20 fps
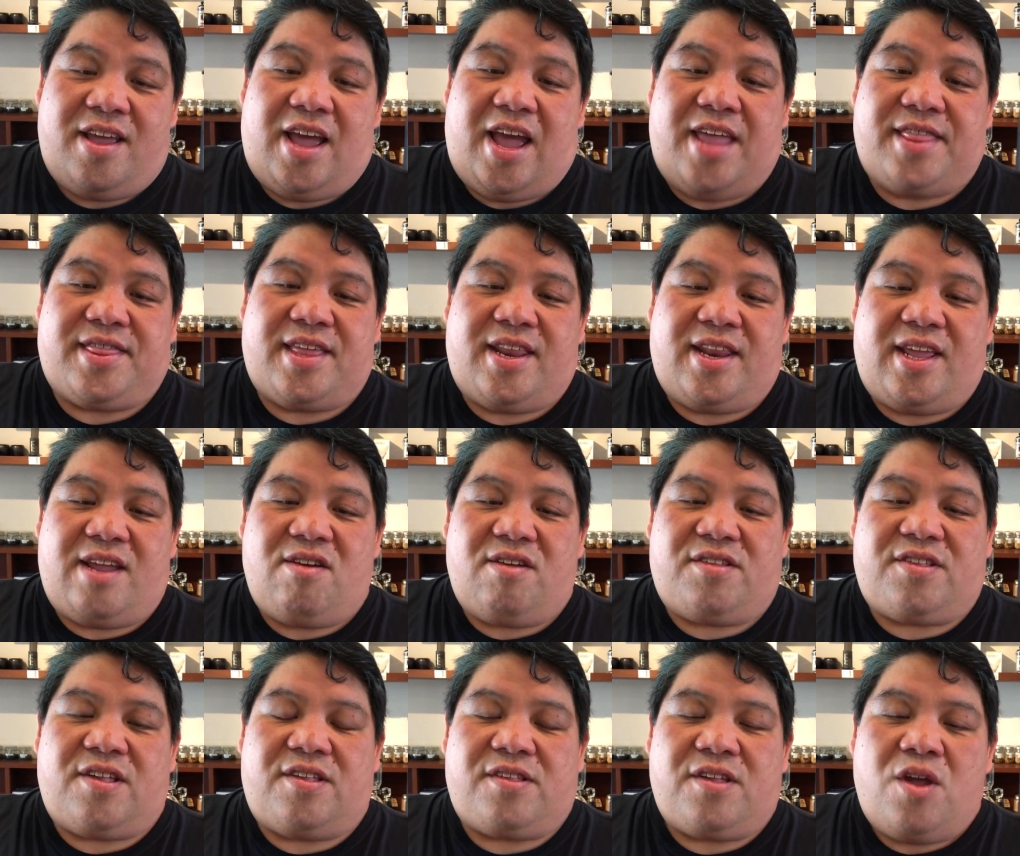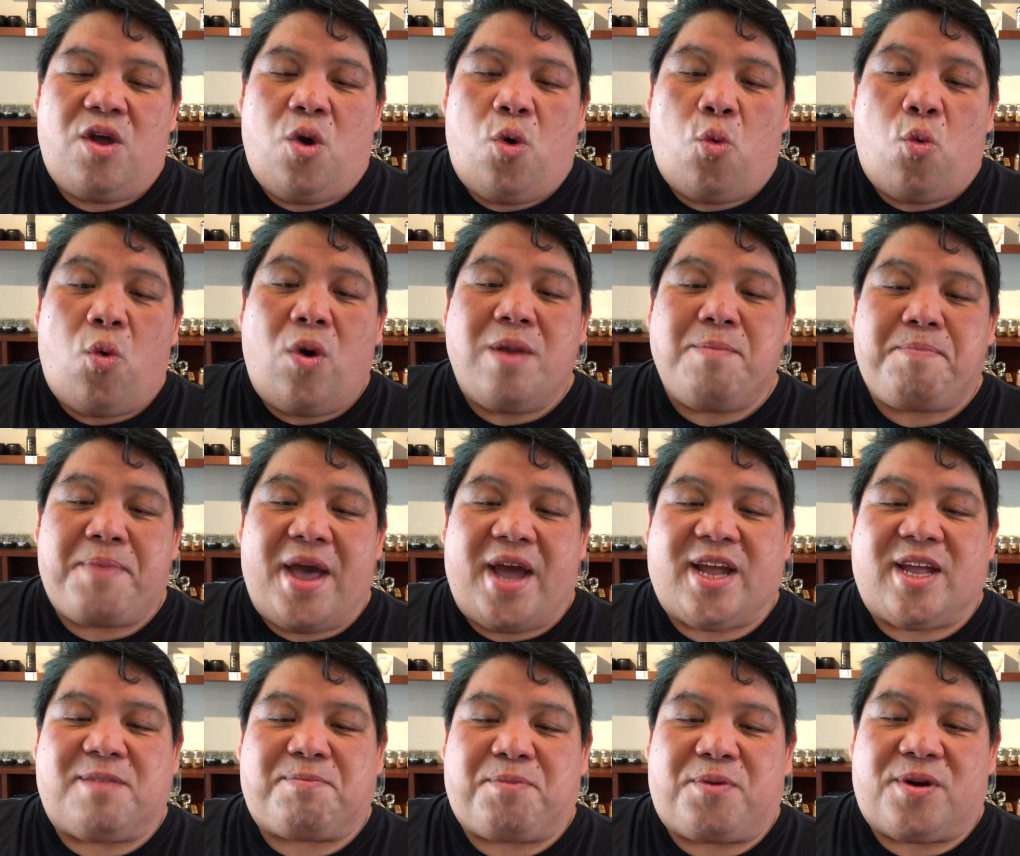And then here it says, 1
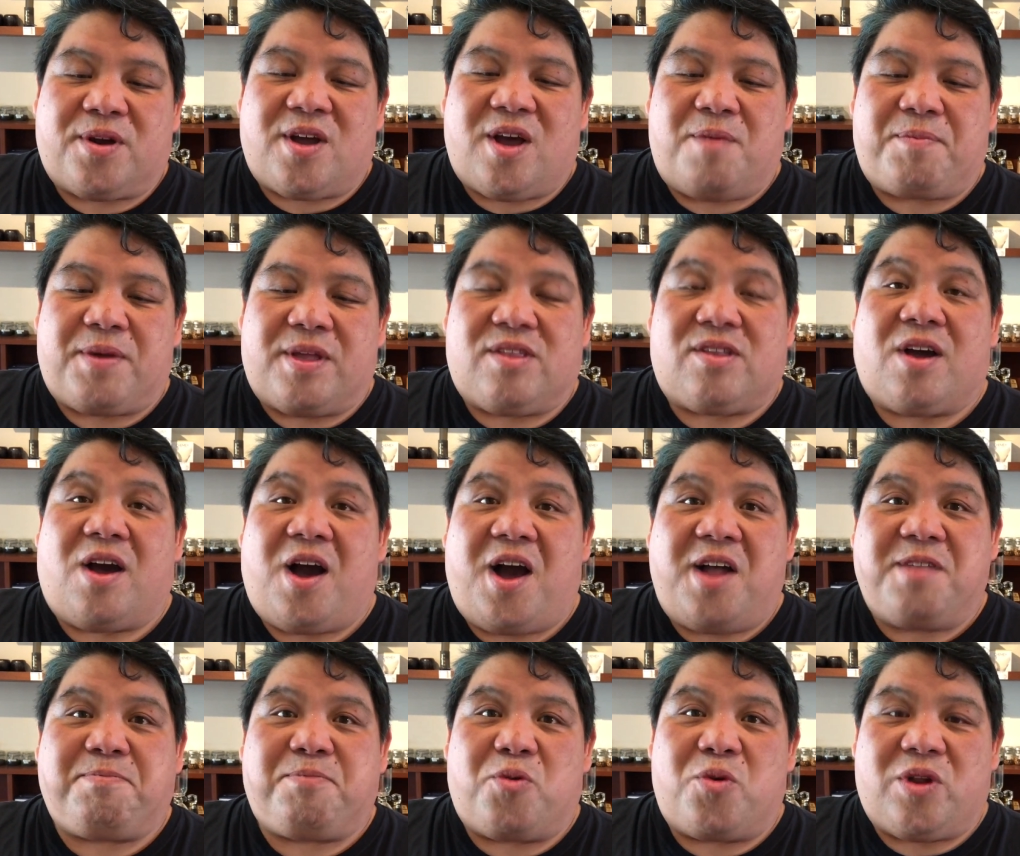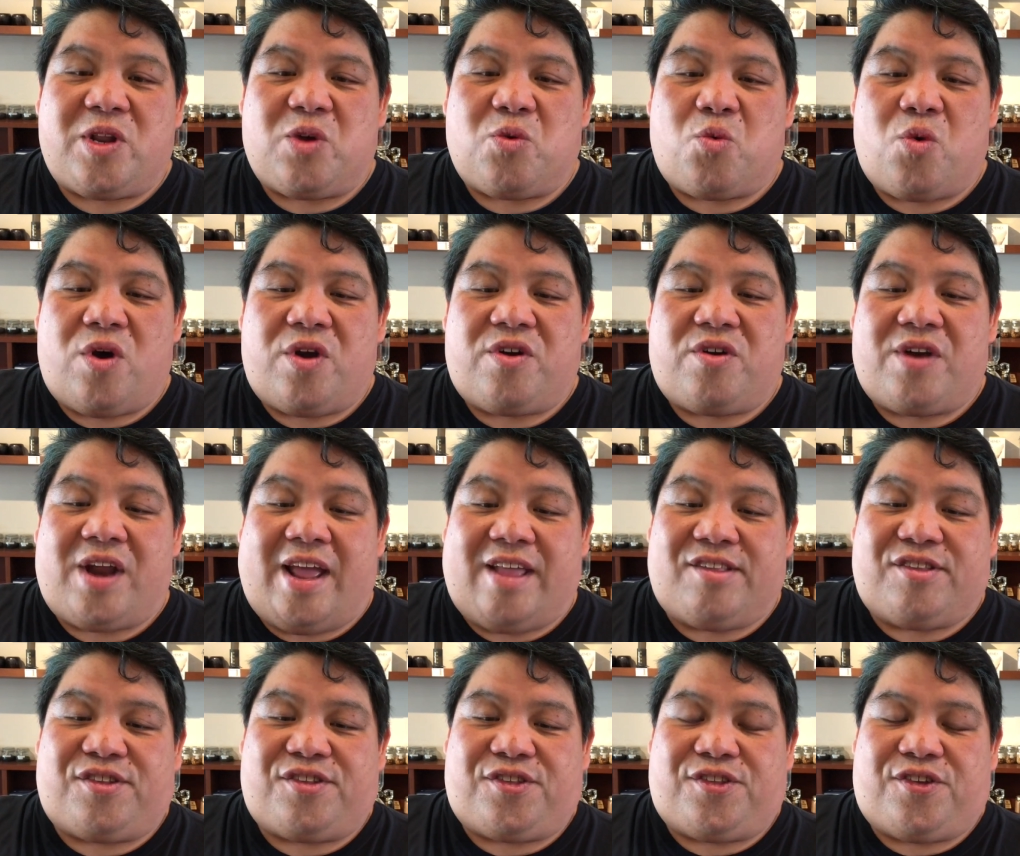packet per cup into hot boiling water and
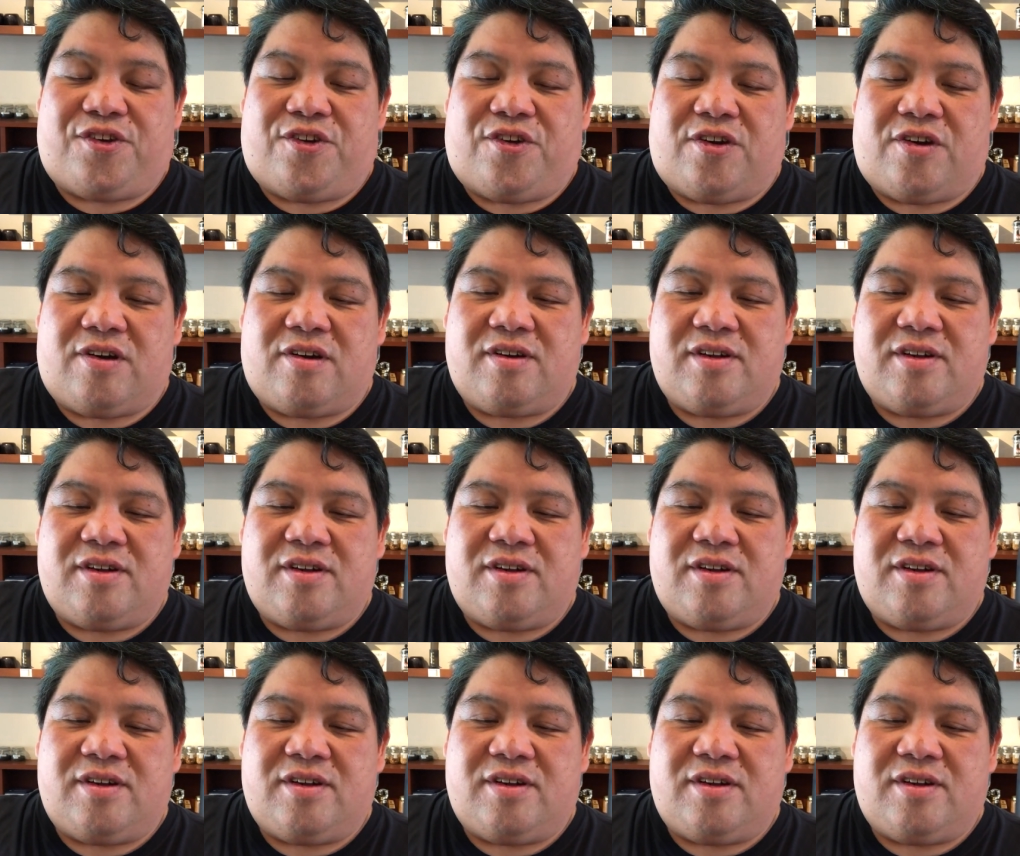stir.